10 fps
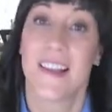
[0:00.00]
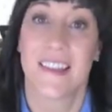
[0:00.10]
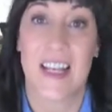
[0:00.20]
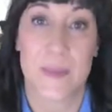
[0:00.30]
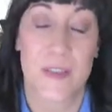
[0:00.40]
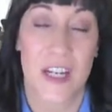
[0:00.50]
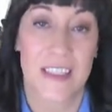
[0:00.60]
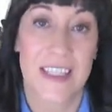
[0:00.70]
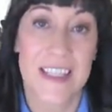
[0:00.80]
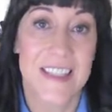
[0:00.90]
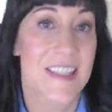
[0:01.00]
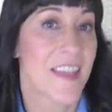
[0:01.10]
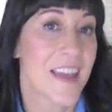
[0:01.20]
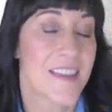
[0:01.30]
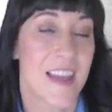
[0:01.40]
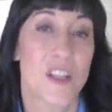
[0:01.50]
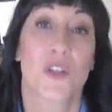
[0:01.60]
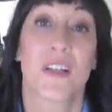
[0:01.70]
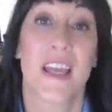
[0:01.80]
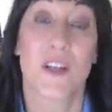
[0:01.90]
Last but not least, they could then
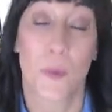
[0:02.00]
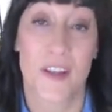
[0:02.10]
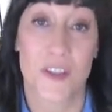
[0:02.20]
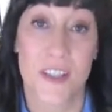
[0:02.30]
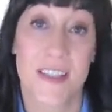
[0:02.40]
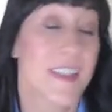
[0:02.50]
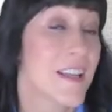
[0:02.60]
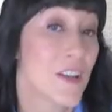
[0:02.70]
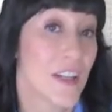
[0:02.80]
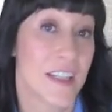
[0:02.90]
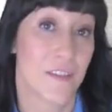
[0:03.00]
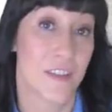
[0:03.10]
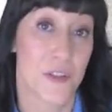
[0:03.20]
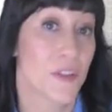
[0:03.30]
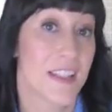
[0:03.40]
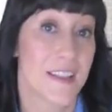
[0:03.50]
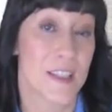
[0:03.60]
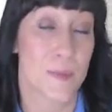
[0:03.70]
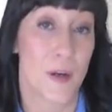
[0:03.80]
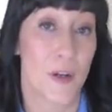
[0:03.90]
create questions either individually in
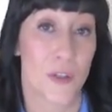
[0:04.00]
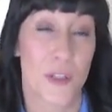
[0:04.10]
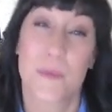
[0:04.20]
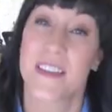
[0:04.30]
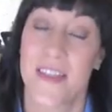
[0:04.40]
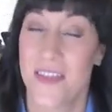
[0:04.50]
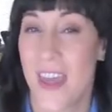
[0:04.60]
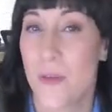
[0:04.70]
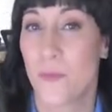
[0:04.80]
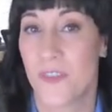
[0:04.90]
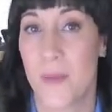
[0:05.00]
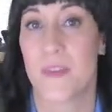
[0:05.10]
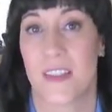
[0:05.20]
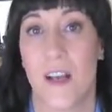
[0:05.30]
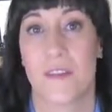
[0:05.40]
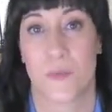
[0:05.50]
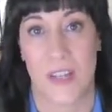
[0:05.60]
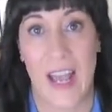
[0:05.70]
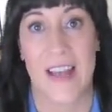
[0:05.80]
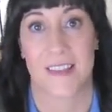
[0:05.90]
small groups that they themselves would
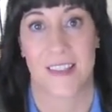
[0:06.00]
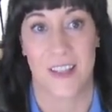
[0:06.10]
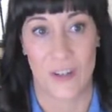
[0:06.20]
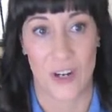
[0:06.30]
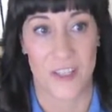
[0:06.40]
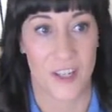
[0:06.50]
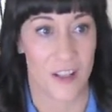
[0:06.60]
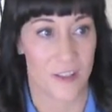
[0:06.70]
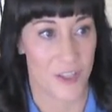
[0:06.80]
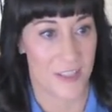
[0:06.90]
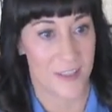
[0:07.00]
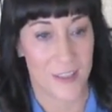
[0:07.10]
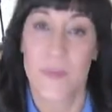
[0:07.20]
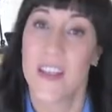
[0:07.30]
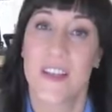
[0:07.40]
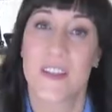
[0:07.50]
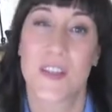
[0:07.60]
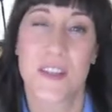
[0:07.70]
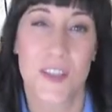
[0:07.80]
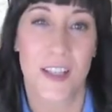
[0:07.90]
ask an archaeologist. So
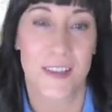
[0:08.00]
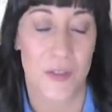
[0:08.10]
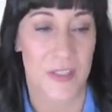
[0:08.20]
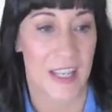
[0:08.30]
let's look at those